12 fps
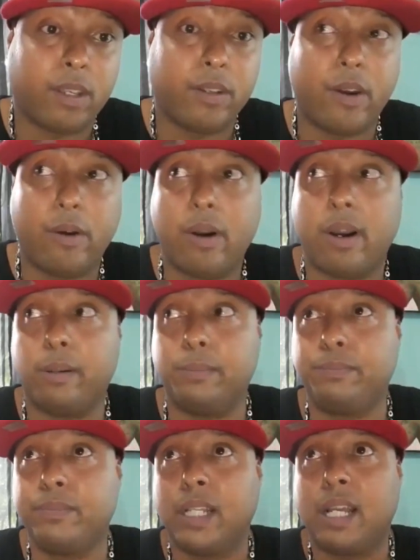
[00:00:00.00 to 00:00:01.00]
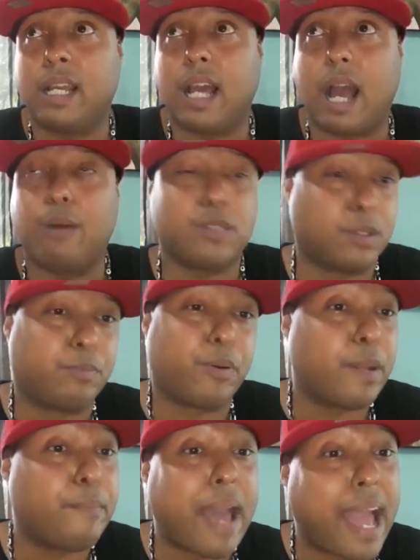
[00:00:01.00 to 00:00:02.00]
You know, I was a
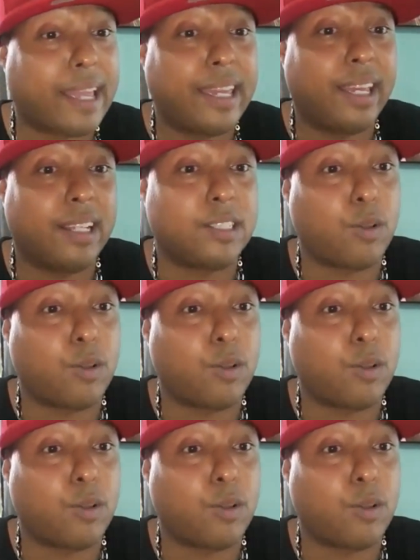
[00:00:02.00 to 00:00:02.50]
pretty bad kid,